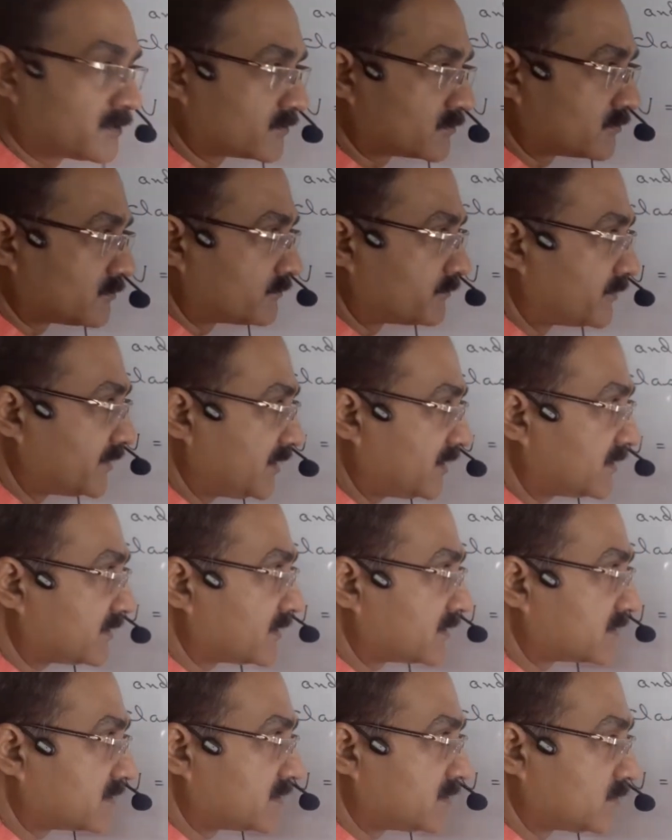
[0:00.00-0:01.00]
to bring
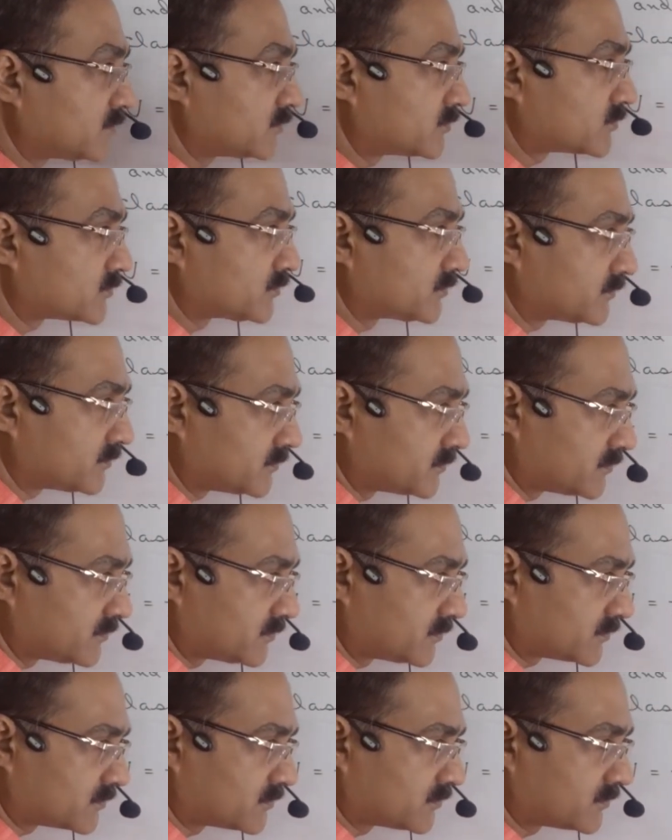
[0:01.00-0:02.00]
that Q2
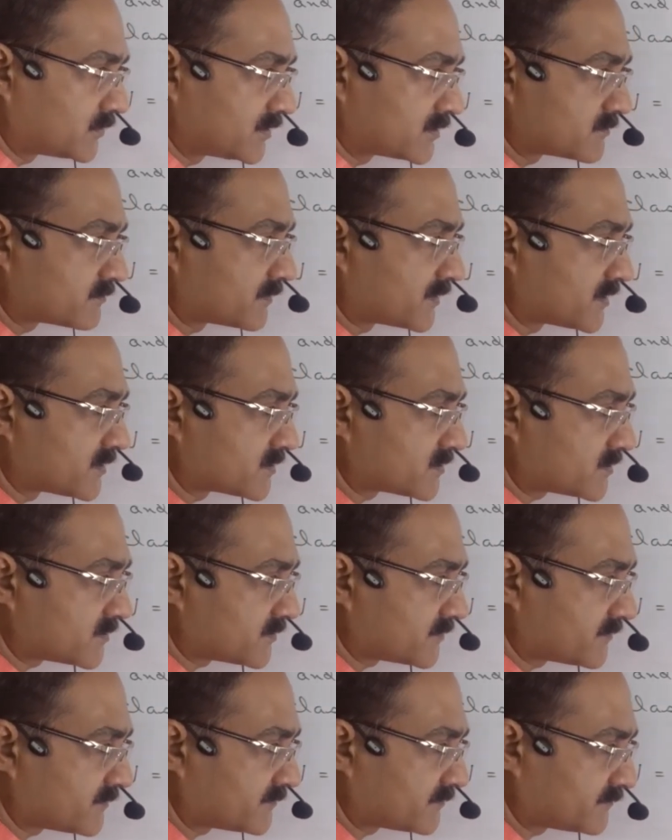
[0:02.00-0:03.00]
to this
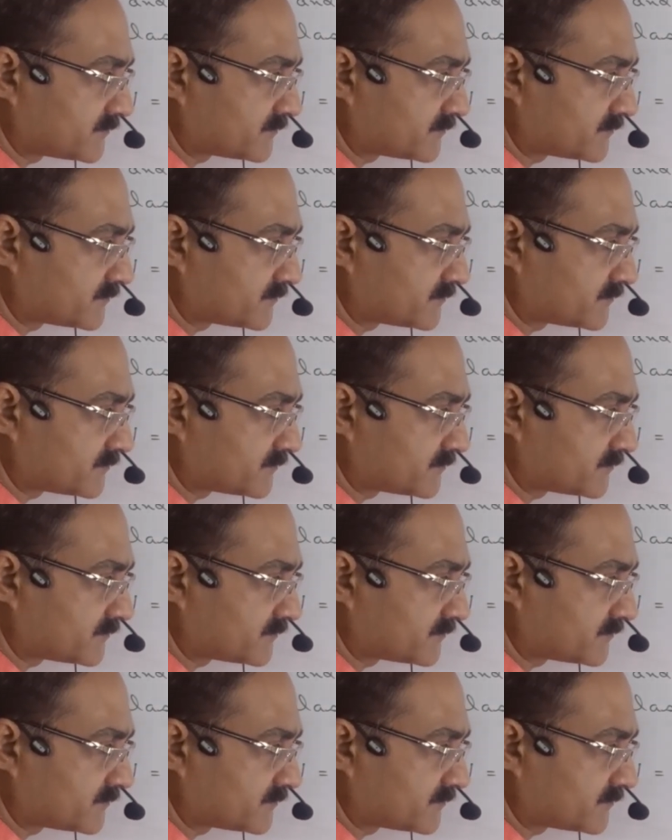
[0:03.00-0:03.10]
place.